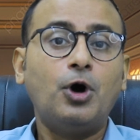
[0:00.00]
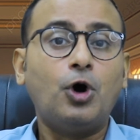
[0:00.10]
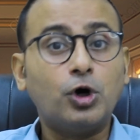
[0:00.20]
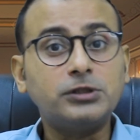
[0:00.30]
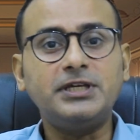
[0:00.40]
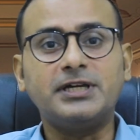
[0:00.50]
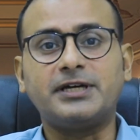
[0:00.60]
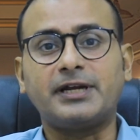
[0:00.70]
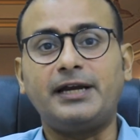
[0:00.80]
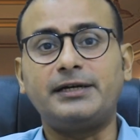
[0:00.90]
On the
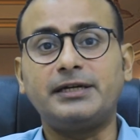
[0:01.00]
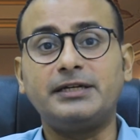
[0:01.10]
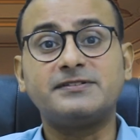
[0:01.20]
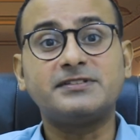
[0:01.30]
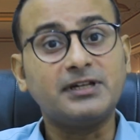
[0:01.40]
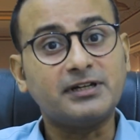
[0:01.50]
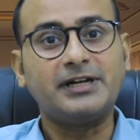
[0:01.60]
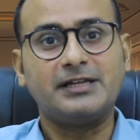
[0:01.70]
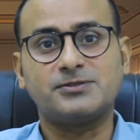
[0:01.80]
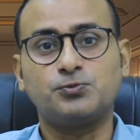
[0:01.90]
other hand, in
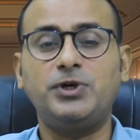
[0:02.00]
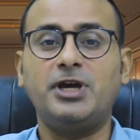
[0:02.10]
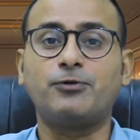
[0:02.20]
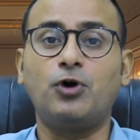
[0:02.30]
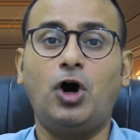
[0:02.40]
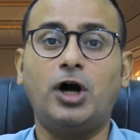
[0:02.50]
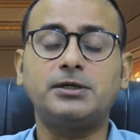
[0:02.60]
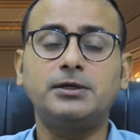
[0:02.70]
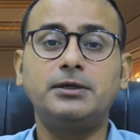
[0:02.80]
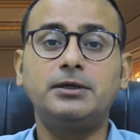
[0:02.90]
synchronous, we have
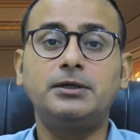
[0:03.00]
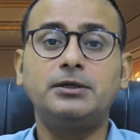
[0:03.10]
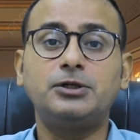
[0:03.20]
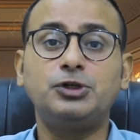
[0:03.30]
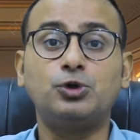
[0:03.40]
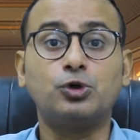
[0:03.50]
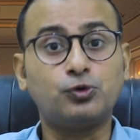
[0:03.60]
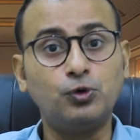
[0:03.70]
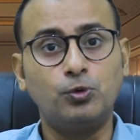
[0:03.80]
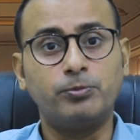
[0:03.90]
got,
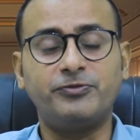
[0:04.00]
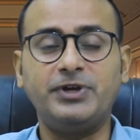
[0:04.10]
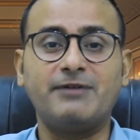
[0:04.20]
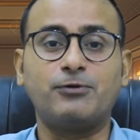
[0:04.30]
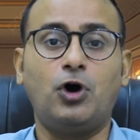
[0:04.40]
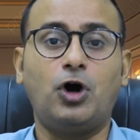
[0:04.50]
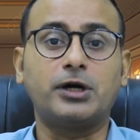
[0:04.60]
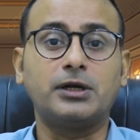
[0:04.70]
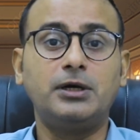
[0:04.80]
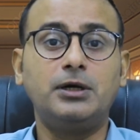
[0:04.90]
Zoom, we have
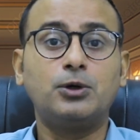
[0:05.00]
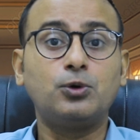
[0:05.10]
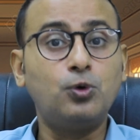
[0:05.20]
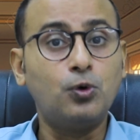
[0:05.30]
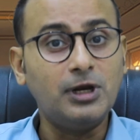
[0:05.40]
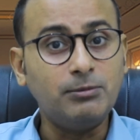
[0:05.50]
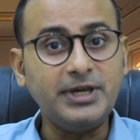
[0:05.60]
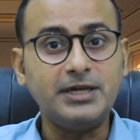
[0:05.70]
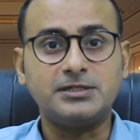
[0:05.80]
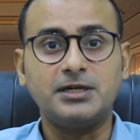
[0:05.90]
got Google
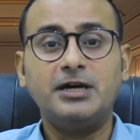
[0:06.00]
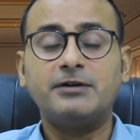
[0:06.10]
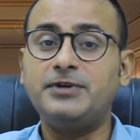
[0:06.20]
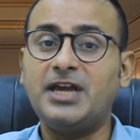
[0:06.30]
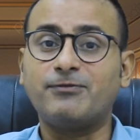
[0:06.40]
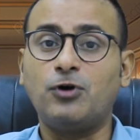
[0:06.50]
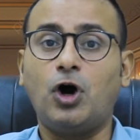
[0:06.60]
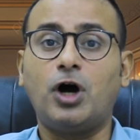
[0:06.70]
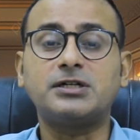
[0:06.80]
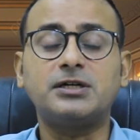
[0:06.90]
Meet, we have
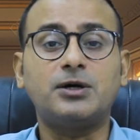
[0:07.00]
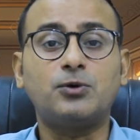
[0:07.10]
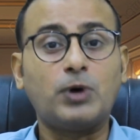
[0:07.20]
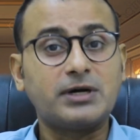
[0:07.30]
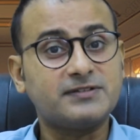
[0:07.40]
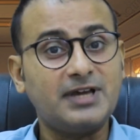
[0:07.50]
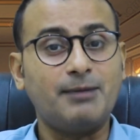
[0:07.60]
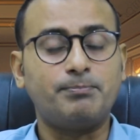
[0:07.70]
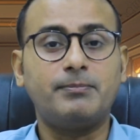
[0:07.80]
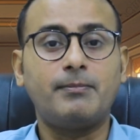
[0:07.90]
got
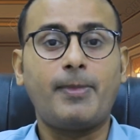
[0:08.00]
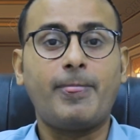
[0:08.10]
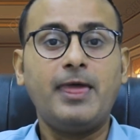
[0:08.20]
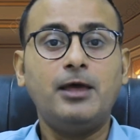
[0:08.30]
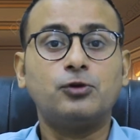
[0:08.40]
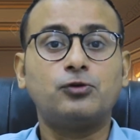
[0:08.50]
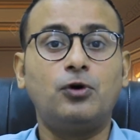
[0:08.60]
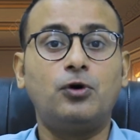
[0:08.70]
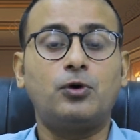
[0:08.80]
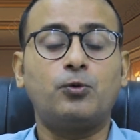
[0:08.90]
WhatsApp.
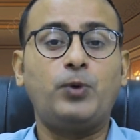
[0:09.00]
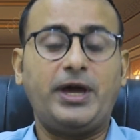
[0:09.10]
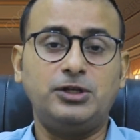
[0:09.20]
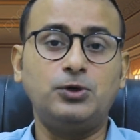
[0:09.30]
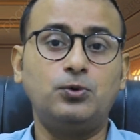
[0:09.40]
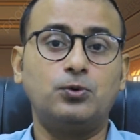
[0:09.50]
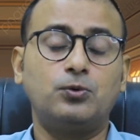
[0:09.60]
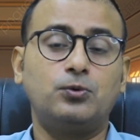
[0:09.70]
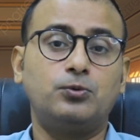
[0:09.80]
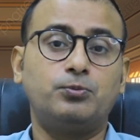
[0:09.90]
So when
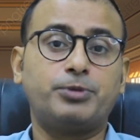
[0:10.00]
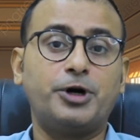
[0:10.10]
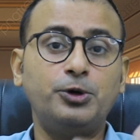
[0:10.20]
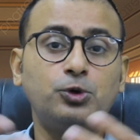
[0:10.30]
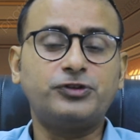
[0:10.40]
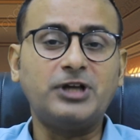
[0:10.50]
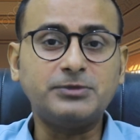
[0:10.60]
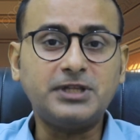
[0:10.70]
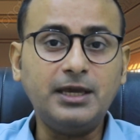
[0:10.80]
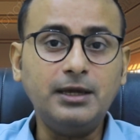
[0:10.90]
you produce
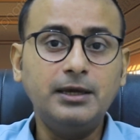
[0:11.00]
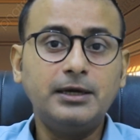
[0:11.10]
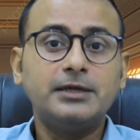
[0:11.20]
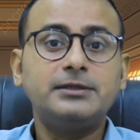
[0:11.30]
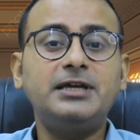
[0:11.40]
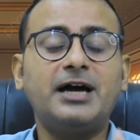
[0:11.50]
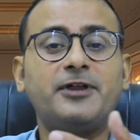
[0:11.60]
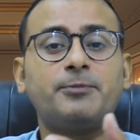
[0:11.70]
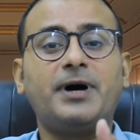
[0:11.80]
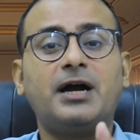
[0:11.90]
something, the
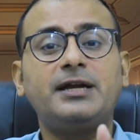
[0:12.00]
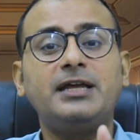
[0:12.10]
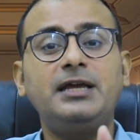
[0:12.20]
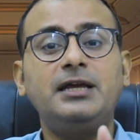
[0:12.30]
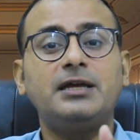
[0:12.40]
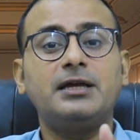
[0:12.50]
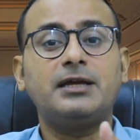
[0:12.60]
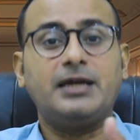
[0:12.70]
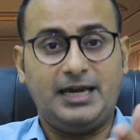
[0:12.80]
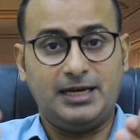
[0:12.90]
other party
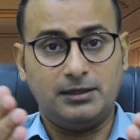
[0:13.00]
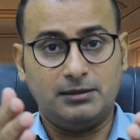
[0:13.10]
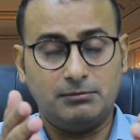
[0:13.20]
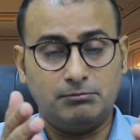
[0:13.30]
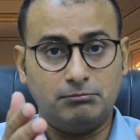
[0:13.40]
can